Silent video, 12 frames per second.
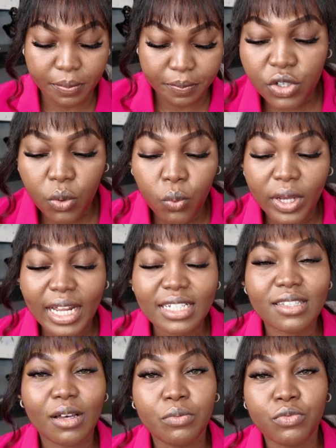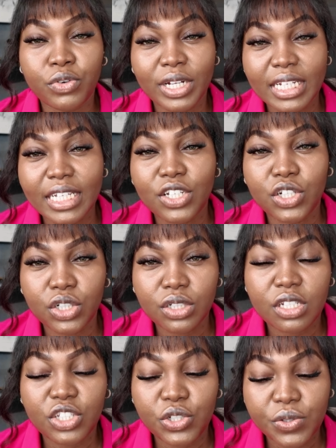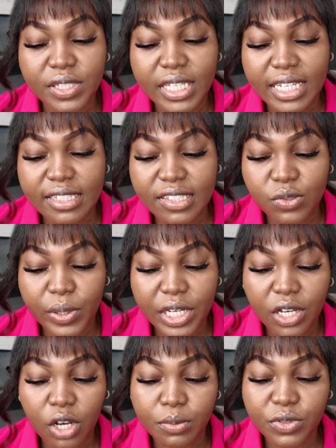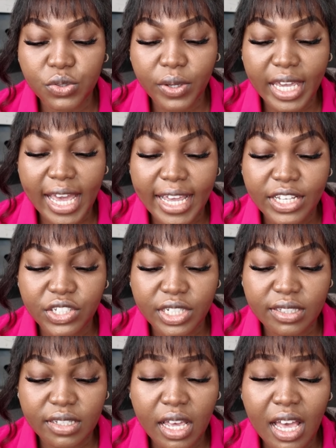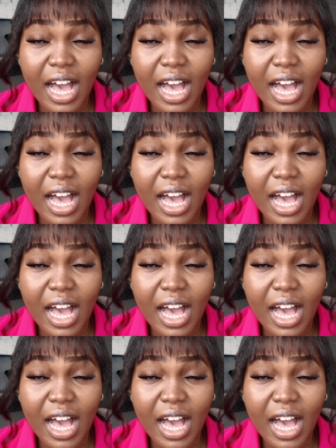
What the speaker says: So what are some really good use cases when it comes to AI agents?